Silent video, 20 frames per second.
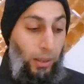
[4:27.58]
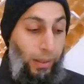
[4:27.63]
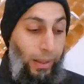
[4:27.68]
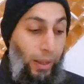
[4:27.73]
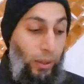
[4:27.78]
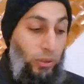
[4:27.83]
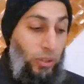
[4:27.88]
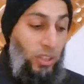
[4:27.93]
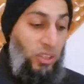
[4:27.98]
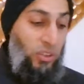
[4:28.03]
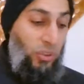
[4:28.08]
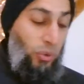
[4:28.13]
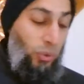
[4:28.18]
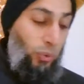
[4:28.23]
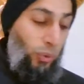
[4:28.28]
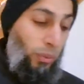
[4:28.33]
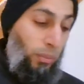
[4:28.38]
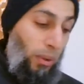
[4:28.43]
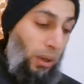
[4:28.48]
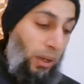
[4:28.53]
Now, just
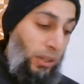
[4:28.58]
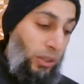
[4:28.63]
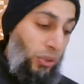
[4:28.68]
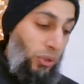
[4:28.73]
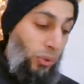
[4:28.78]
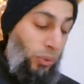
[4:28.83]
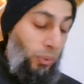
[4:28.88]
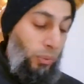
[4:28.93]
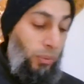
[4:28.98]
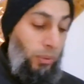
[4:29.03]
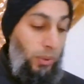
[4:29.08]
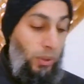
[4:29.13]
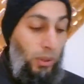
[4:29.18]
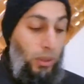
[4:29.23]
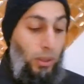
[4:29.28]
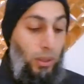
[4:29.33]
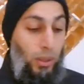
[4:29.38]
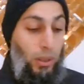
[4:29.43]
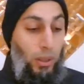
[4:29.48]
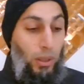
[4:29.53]
to remind you
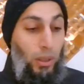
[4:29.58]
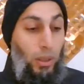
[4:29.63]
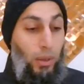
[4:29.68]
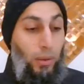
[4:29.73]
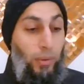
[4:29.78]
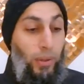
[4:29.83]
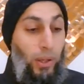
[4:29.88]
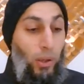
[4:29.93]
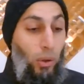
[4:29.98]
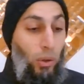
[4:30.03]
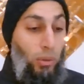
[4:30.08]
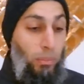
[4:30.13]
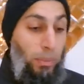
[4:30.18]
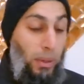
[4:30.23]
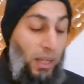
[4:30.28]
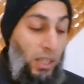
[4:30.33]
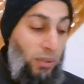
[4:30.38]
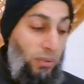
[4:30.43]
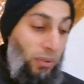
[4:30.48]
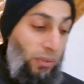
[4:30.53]
that on
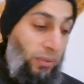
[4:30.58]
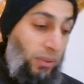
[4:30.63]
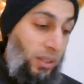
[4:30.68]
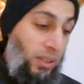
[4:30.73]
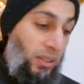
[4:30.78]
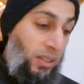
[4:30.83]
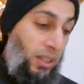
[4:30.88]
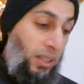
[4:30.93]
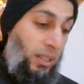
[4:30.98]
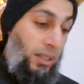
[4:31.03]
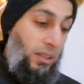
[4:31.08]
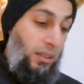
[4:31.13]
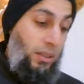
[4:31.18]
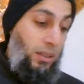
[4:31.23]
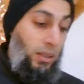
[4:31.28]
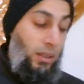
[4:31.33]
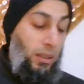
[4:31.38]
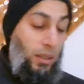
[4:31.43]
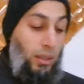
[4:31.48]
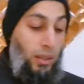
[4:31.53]
page 56,
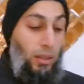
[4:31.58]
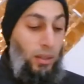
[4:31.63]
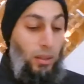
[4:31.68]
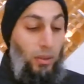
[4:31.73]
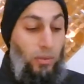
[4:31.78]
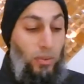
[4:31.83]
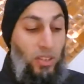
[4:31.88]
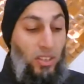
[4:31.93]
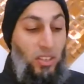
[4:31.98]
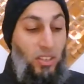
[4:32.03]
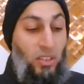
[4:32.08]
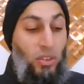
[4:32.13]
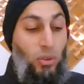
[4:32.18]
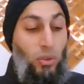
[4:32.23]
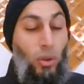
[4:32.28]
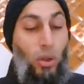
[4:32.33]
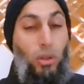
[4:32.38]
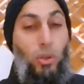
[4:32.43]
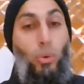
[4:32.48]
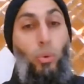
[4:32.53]
this is
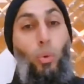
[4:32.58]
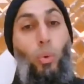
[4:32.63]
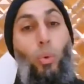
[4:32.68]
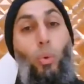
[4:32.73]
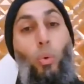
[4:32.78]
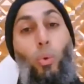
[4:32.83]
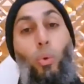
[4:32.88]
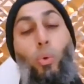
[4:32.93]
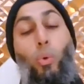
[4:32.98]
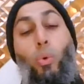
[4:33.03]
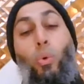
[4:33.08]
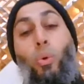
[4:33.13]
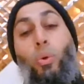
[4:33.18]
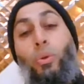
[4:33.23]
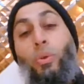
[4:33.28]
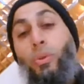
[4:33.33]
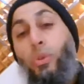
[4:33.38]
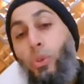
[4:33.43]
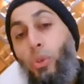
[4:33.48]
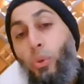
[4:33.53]
not all
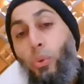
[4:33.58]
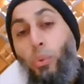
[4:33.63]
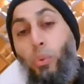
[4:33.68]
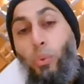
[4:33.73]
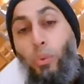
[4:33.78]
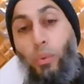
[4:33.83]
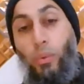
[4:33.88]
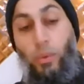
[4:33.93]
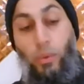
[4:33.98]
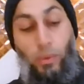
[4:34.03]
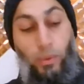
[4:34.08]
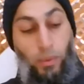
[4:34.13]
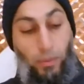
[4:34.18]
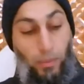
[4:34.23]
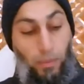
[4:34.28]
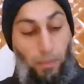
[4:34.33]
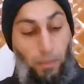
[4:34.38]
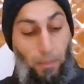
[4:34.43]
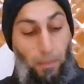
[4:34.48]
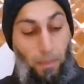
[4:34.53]
new.
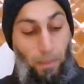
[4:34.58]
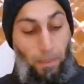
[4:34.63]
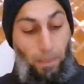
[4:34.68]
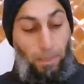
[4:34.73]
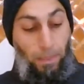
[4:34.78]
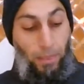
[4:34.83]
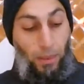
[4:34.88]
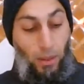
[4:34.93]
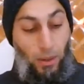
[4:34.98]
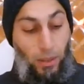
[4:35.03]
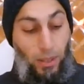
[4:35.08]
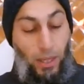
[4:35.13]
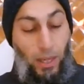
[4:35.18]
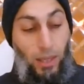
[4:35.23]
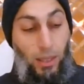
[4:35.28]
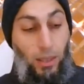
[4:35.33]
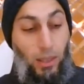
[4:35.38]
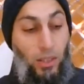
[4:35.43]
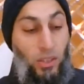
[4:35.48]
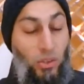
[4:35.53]

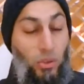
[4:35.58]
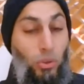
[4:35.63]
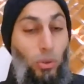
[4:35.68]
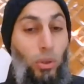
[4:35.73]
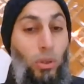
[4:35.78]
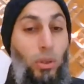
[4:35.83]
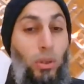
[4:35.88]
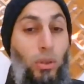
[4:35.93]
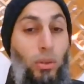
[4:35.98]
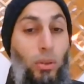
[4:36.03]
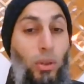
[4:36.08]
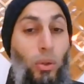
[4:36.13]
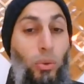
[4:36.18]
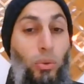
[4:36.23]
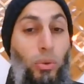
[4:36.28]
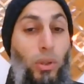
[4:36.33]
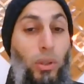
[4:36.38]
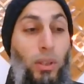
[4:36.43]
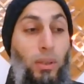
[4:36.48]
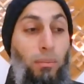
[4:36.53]
Okay, it's not
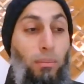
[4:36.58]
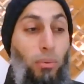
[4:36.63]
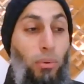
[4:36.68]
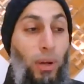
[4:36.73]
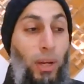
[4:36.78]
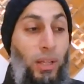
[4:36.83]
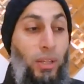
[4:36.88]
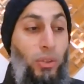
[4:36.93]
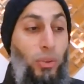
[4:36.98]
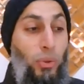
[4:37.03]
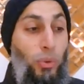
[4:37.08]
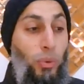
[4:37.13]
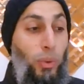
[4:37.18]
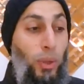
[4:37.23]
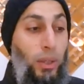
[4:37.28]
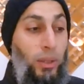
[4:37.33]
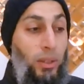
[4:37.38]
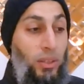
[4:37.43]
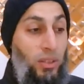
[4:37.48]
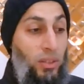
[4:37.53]
totally brand new,
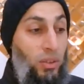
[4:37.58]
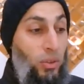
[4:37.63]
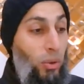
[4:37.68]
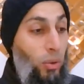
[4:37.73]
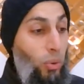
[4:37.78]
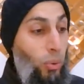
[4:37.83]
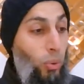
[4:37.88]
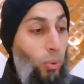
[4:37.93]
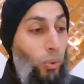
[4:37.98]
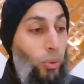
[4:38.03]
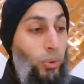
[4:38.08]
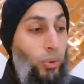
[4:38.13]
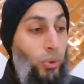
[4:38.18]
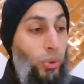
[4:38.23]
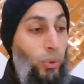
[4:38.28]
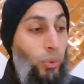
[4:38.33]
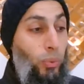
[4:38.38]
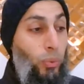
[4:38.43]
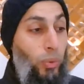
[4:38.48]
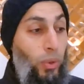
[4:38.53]
and this is not all
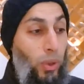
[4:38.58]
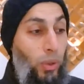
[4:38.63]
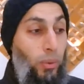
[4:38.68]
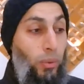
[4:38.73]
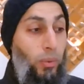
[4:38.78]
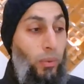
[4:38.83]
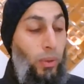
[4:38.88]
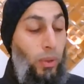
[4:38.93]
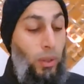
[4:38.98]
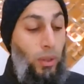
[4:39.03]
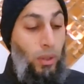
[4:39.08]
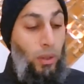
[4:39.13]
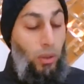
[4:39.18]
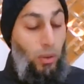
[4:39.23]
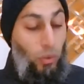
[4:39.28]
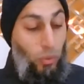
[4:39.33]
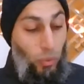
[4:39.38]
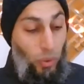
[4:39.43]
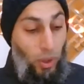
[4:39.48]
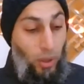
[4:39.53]
new. No,
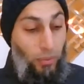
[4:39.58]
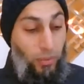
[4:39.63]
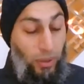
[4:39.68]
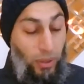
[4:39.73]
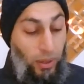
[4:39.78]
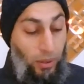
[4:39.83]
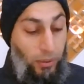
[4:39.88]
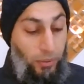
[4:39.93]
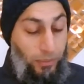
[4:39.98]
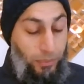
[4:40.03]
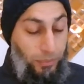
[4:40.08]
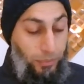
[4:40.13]
rather,